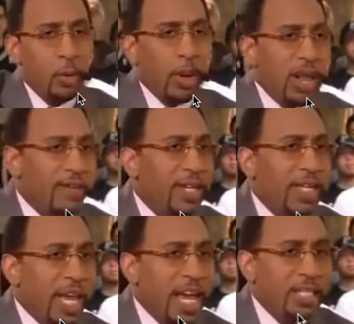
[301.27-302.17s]
whatever
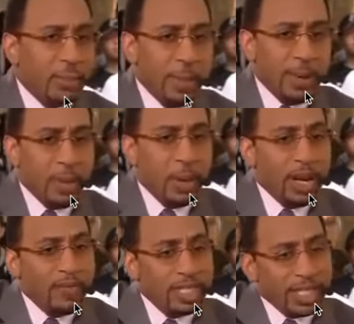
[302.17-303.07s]
the case may be,
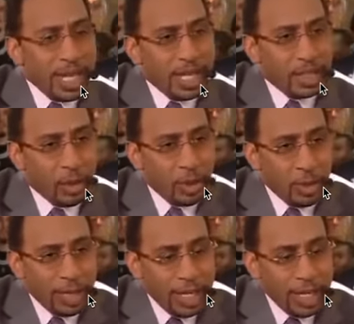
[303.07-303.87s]
whatever San Antonio